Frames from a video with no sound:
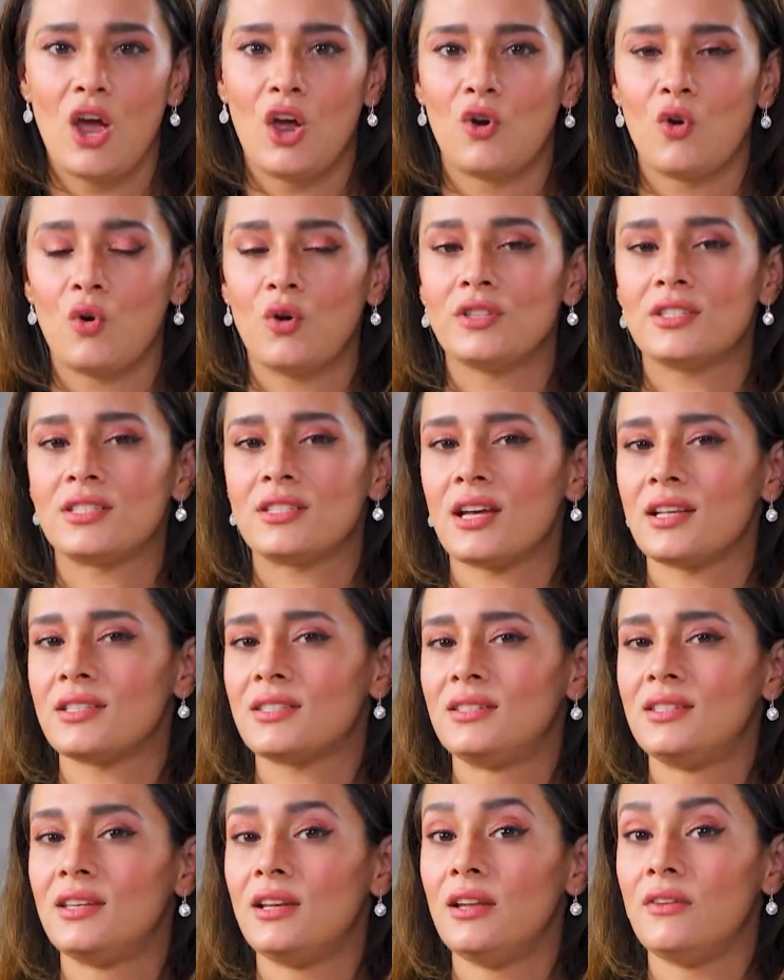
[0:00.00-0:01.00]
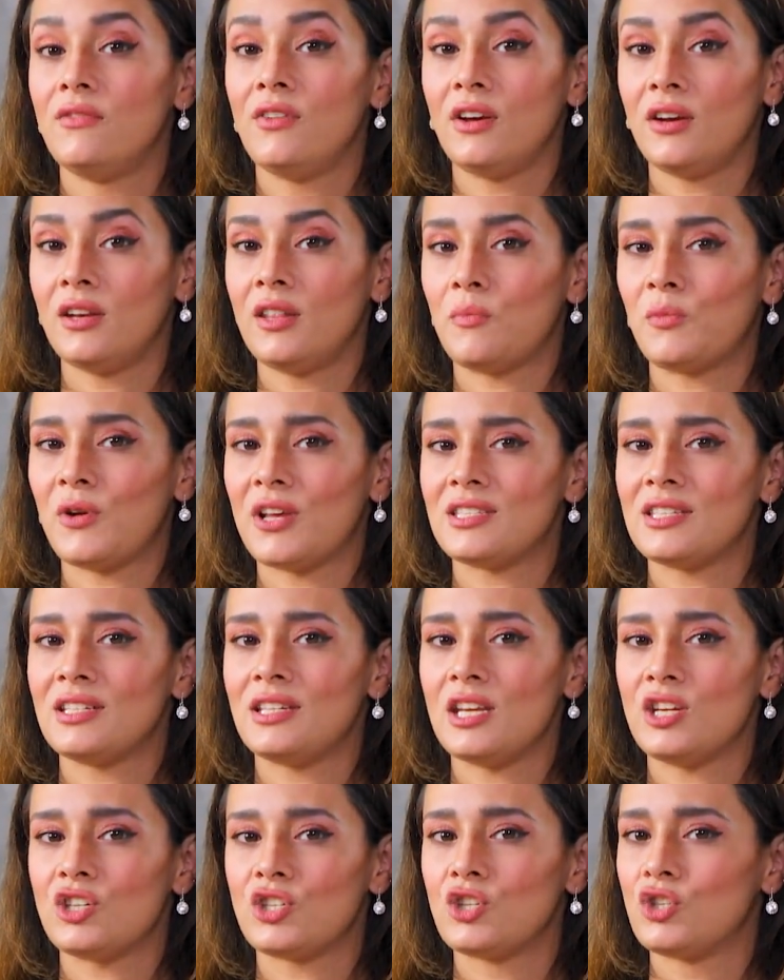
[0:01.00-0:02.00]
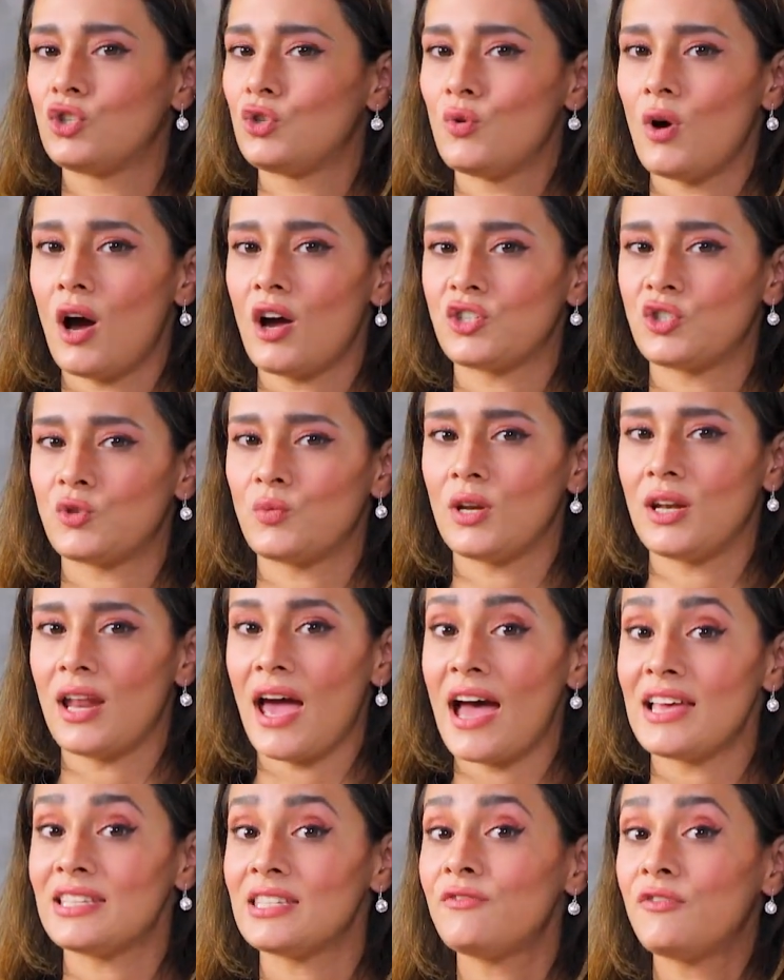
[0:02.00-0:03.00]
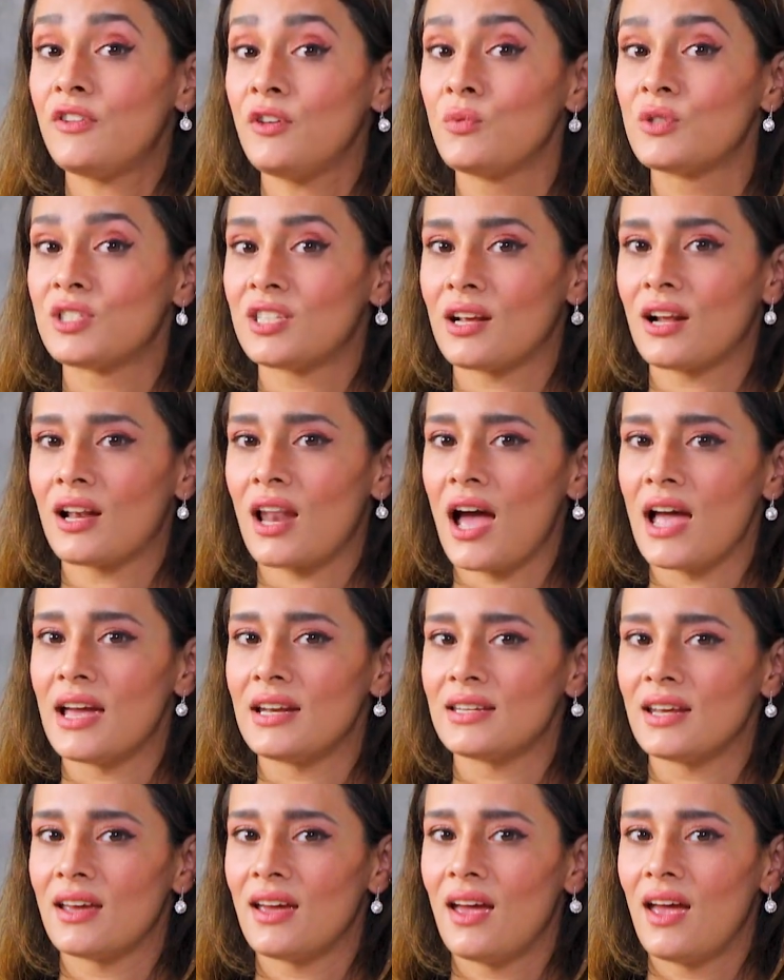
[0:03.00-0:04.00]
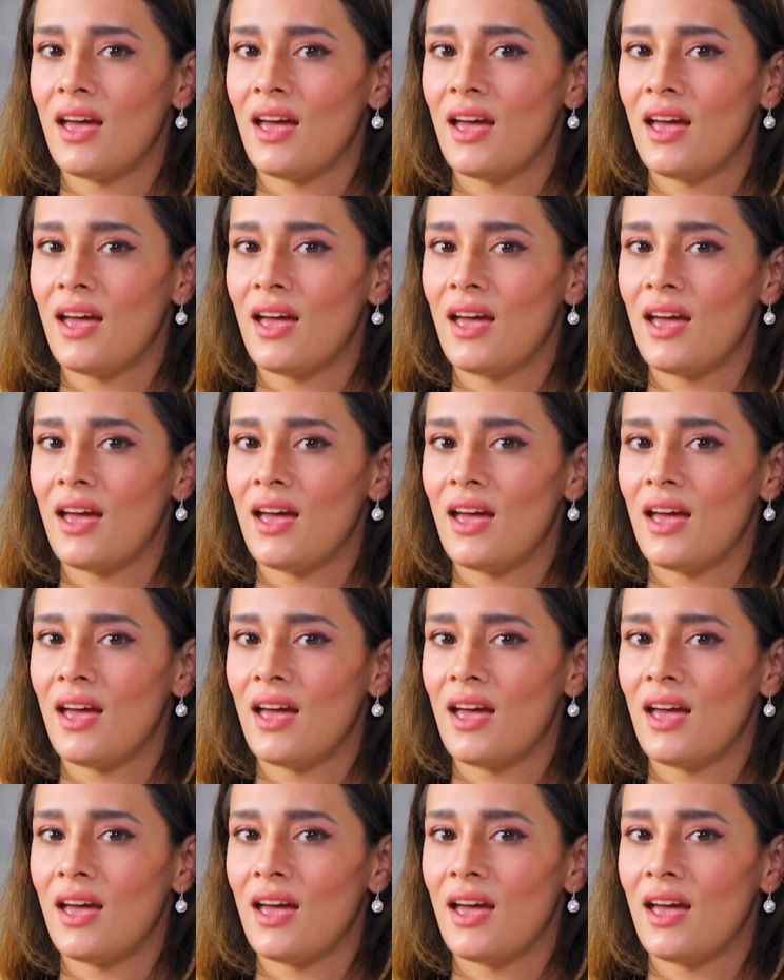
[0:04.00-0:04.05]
Rohan starts delivering the presentation to Ashwin as if he was the client.